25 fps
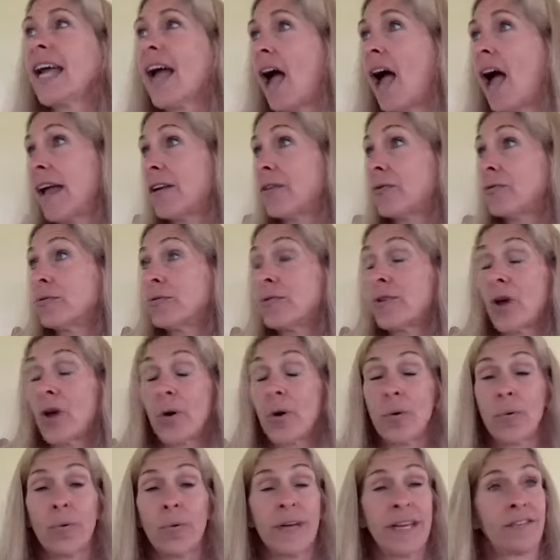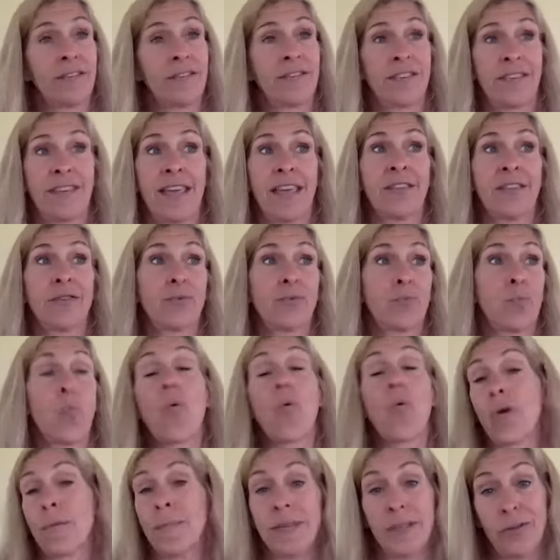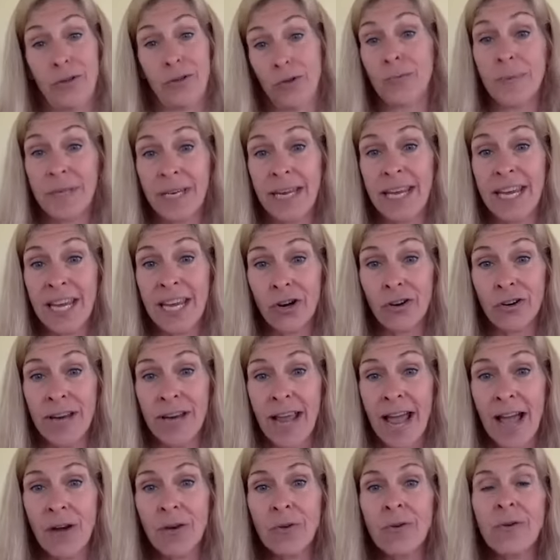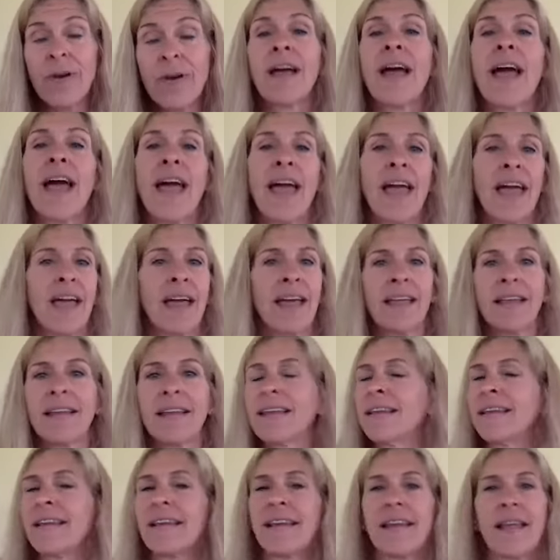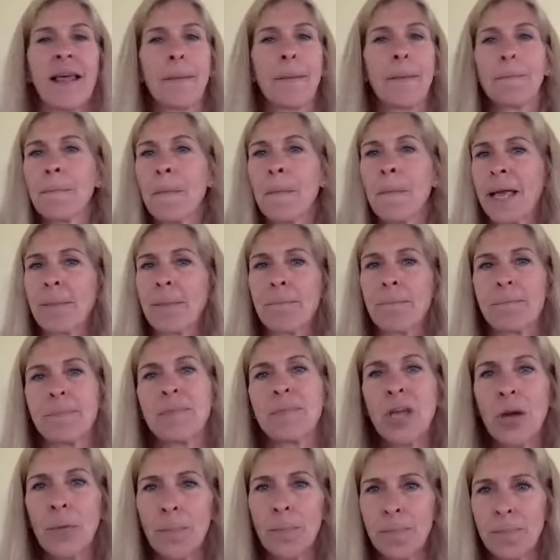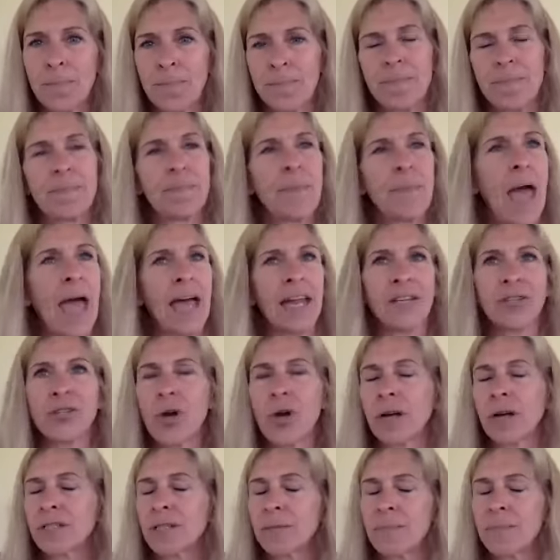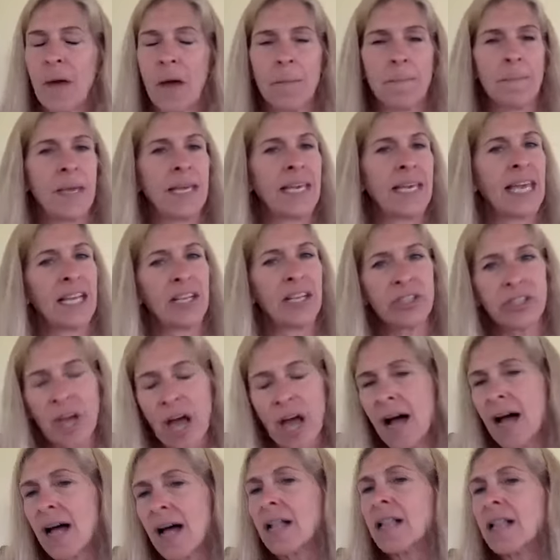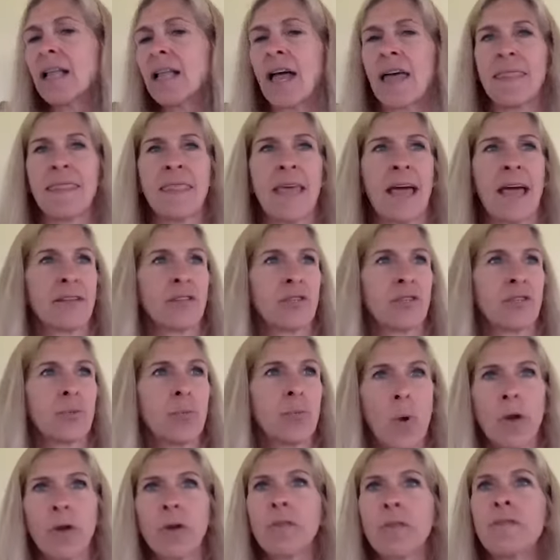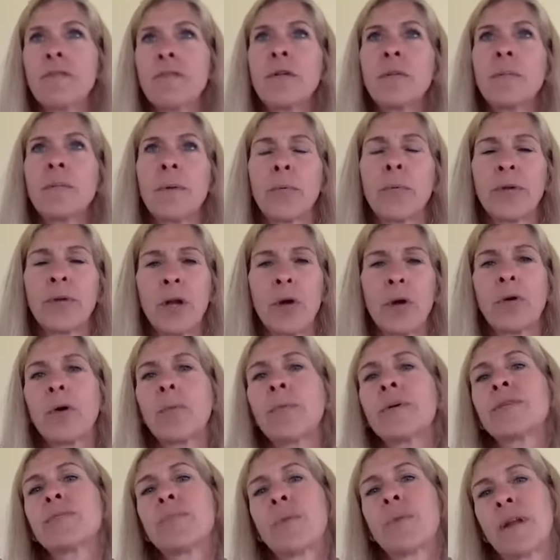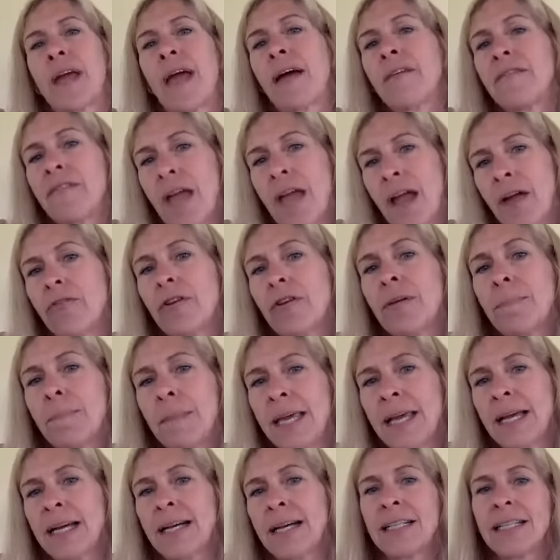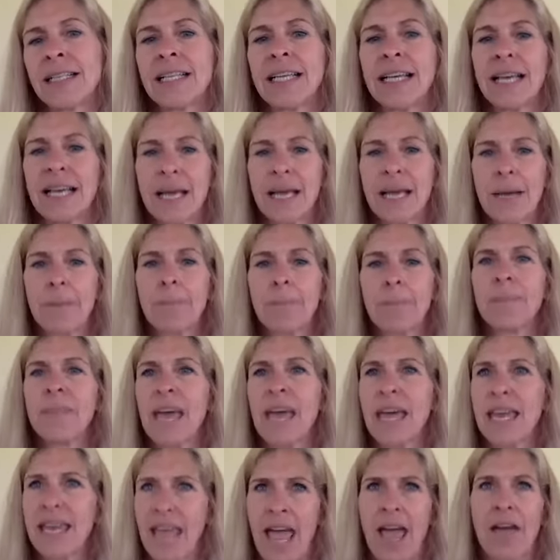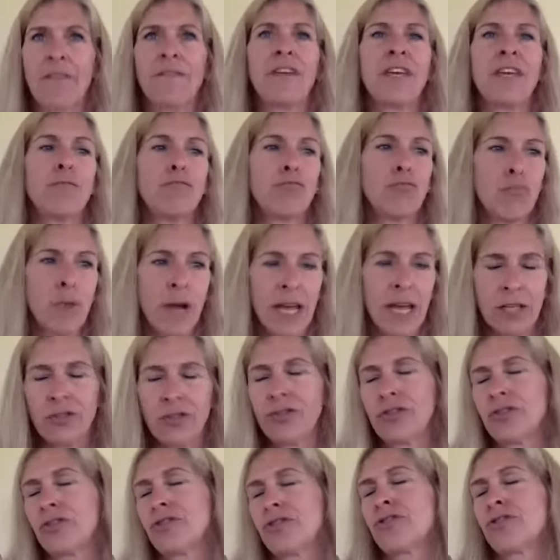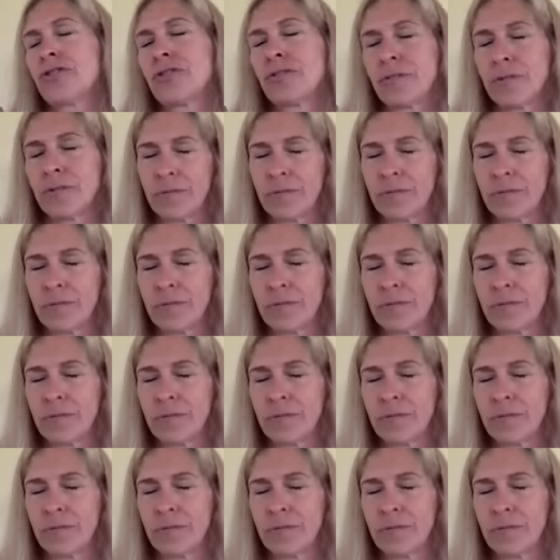I don't know. It's warm and humid here now, and like Patty talked about making dal, and that's wonderful. But we don't always want to have every meal that heavy, rich,